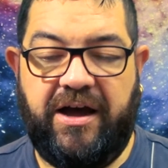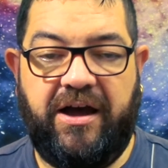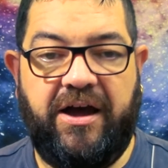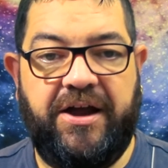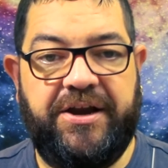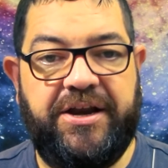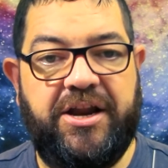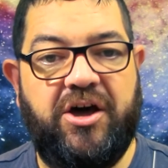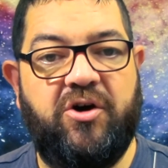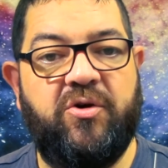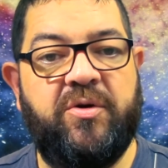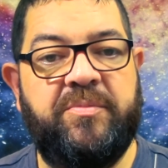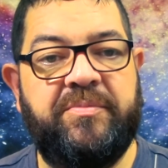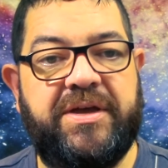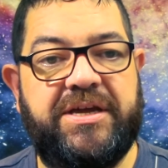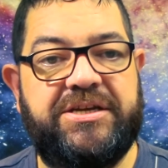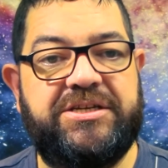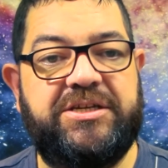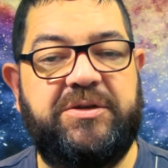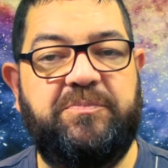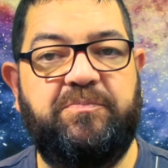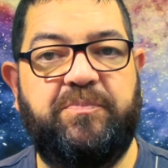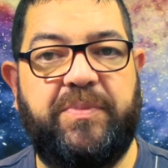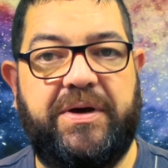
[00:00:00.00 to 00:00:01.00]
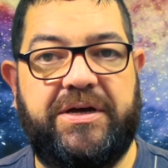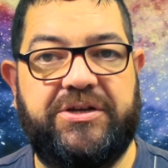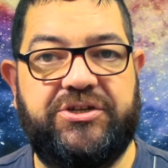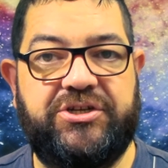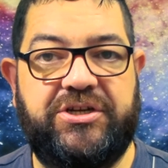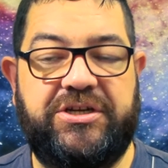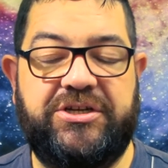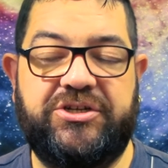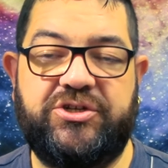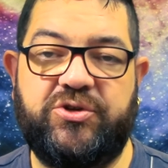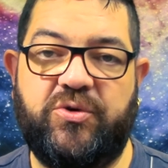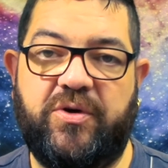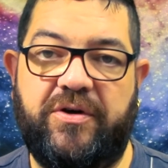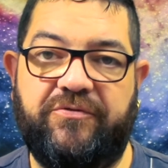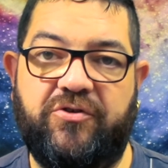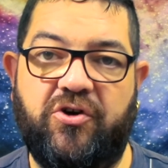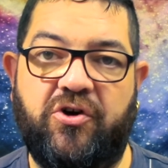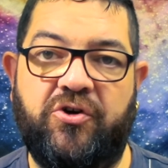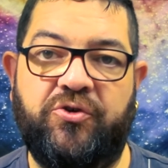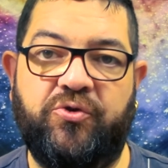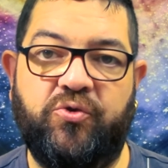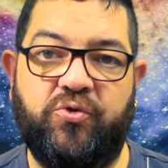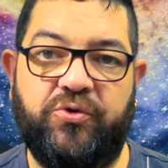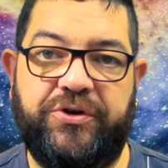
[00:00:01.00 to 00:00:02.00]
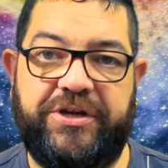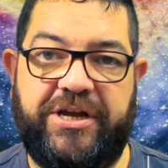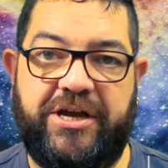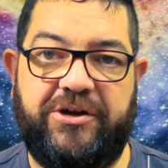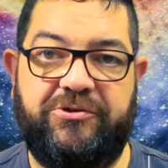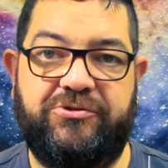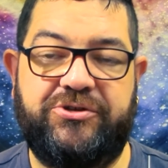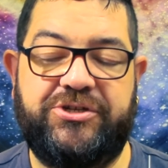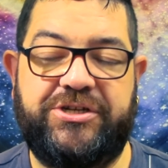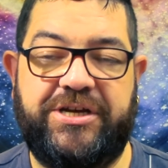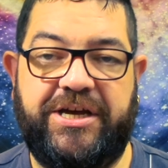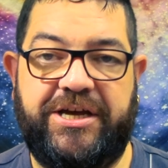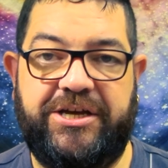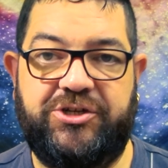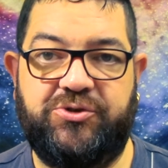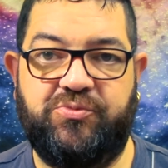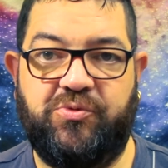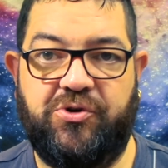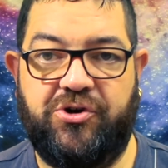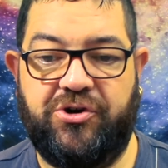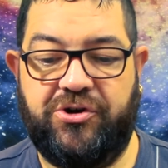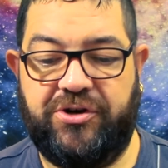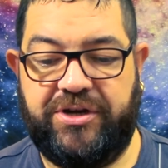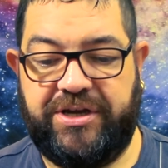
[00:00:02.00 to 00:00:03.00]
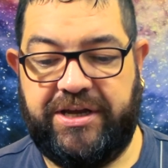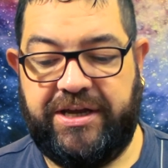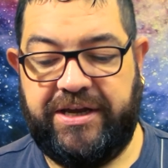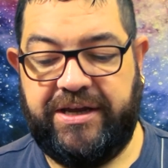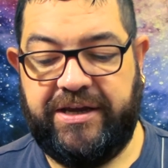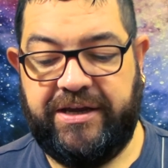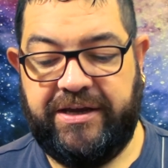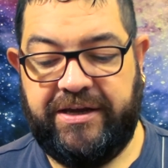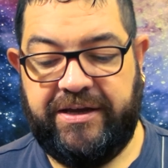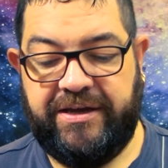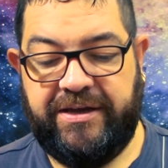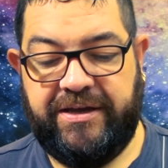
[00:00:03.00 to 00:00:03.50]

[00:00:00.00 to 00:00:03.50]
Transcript: I know I'm getting buzzing, so I've got an audio stage working.